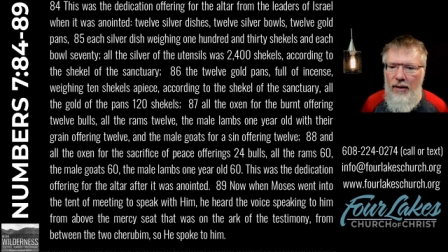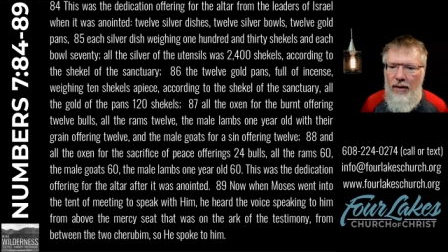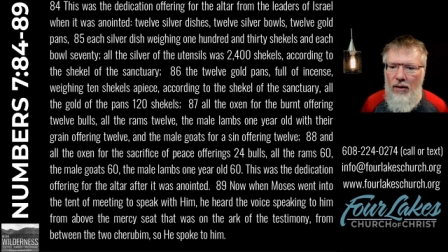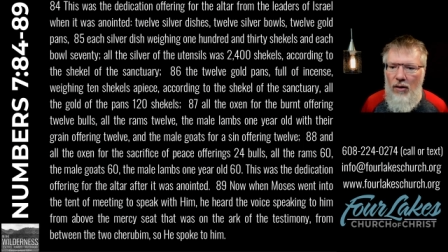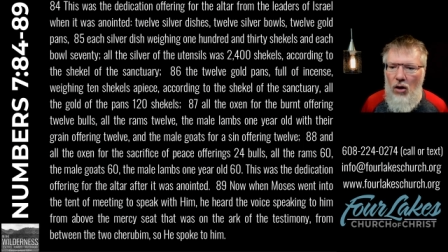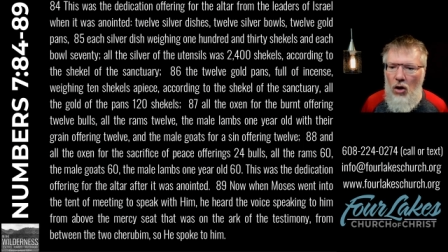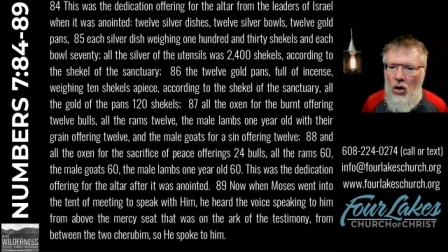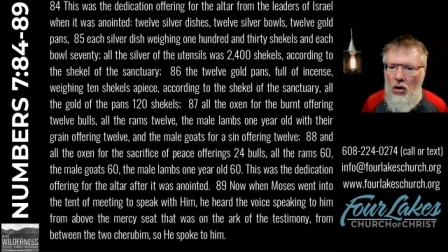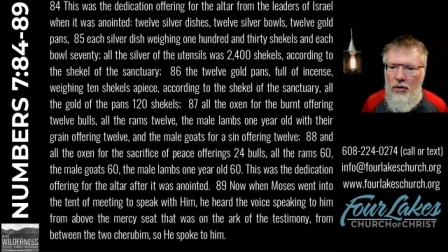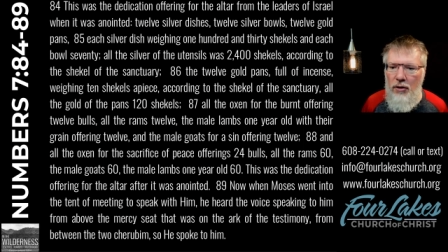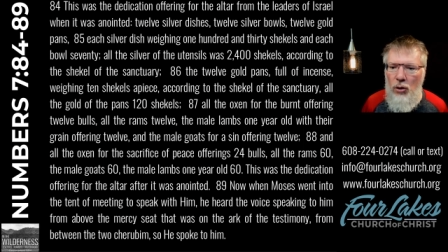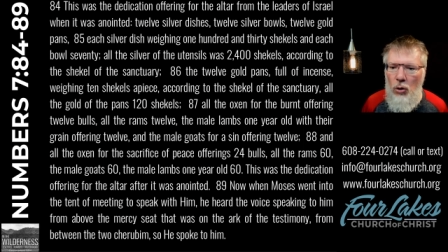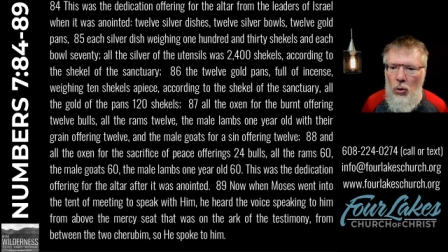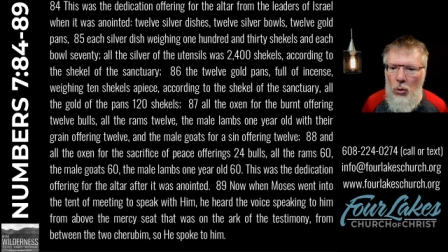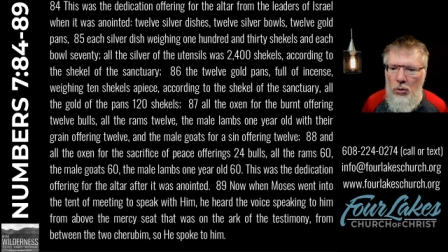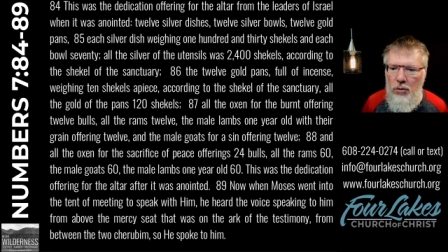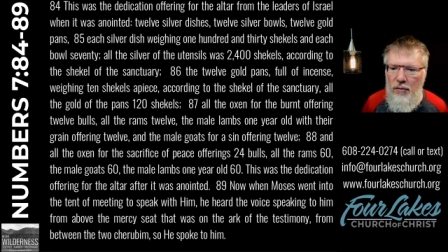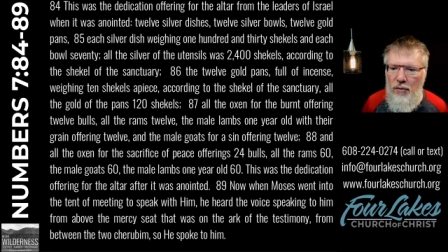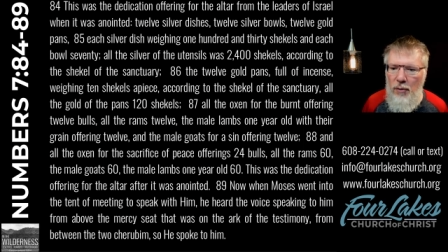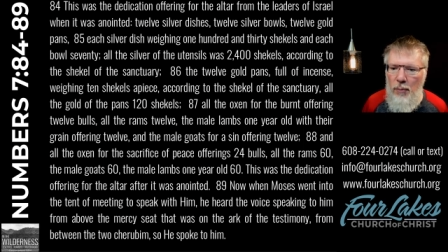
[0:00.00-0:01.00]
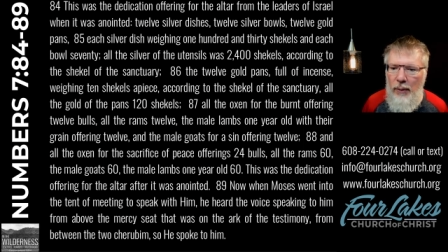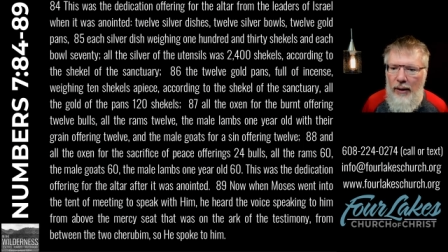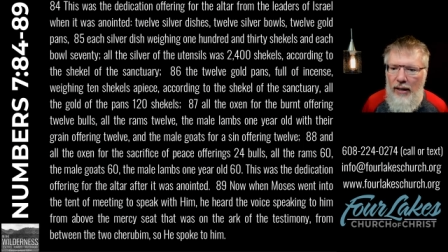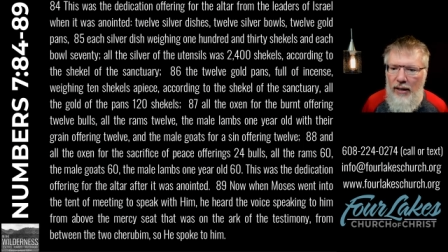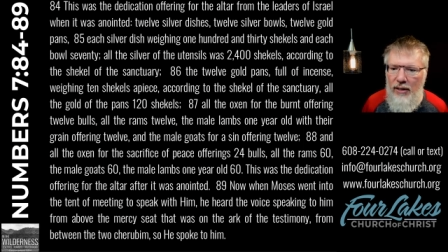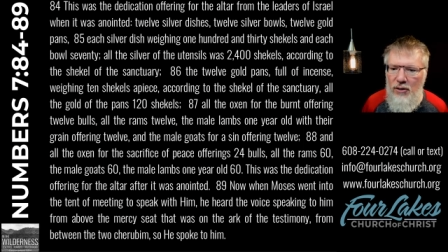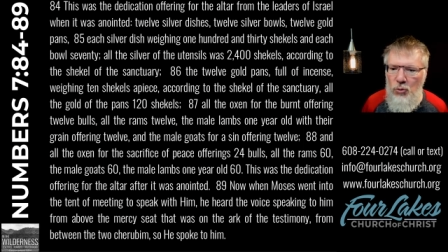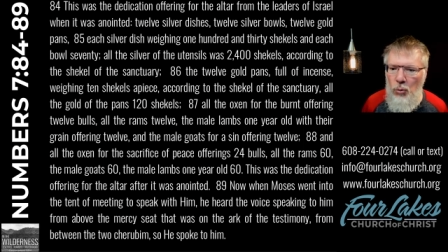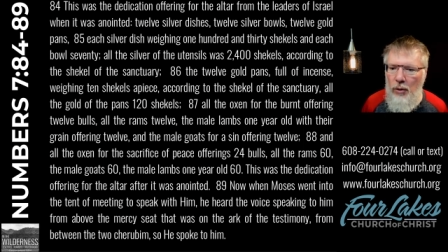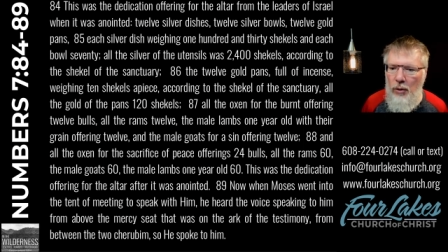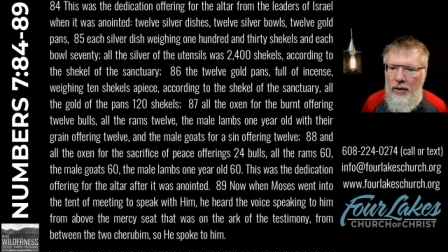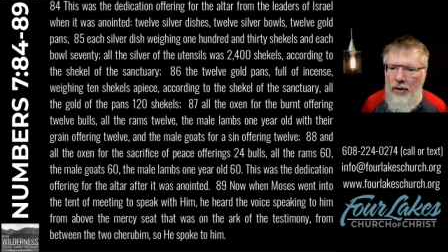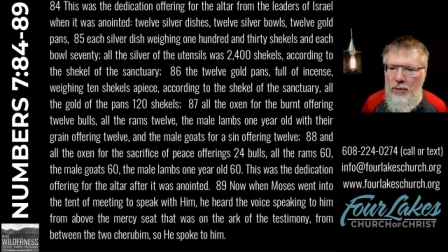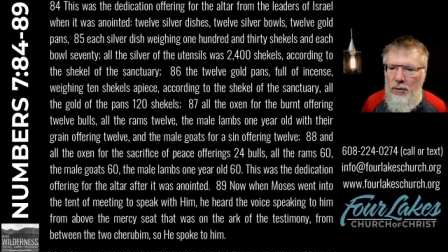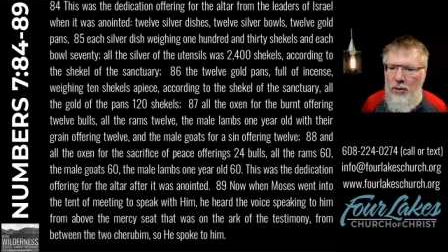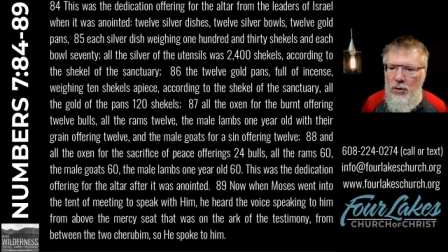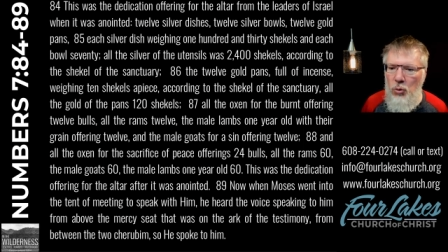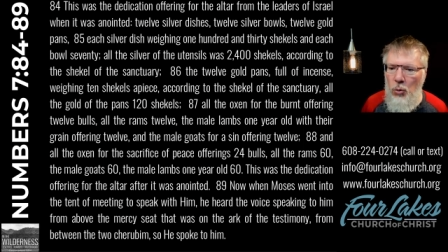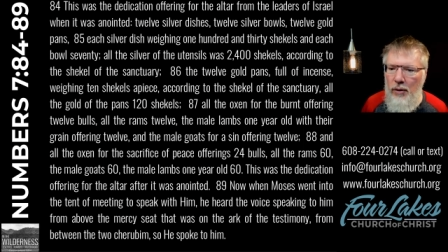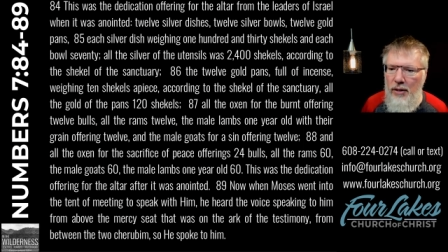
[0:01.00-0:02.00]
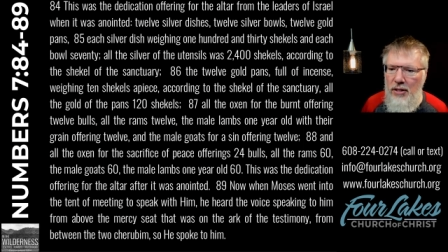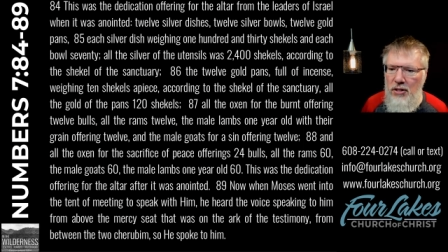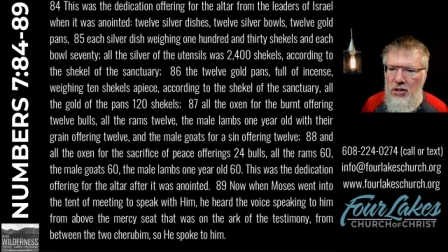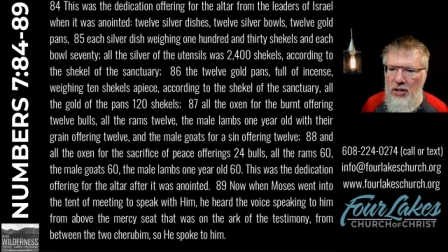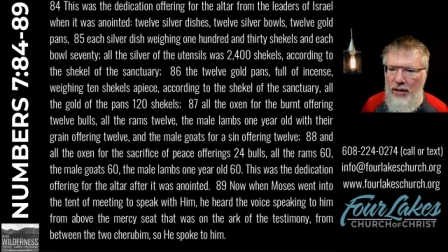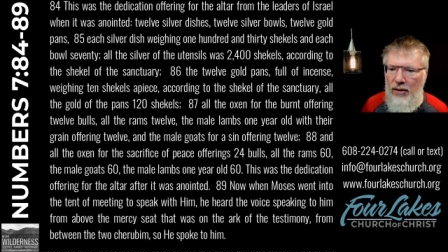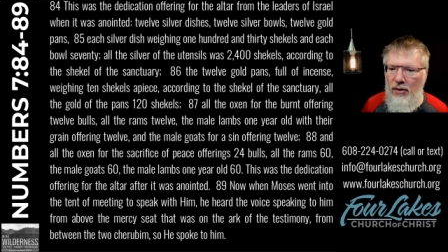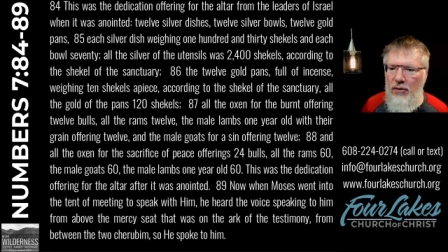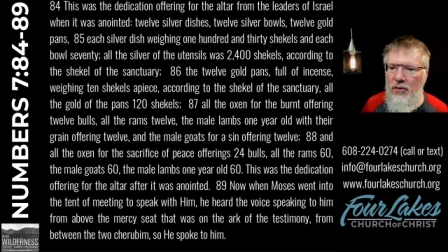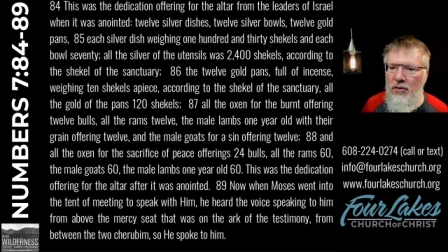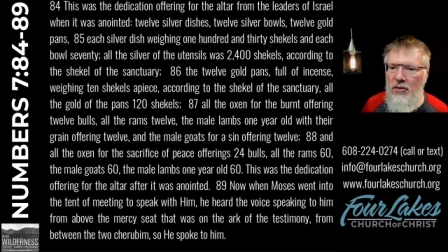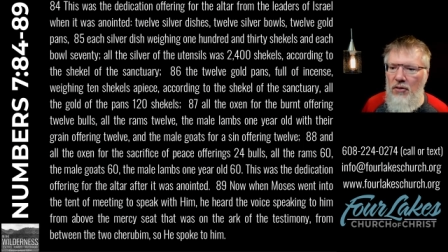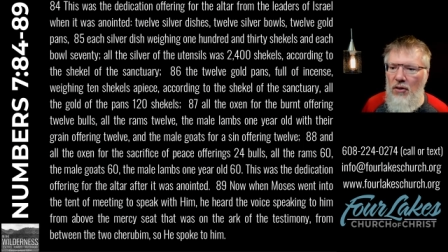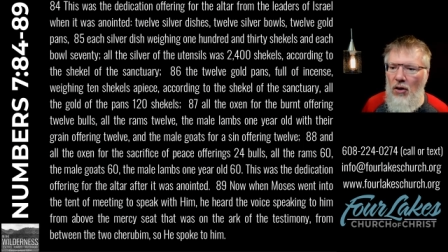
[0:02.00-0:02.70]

All the gold of the pans, 120 shekels.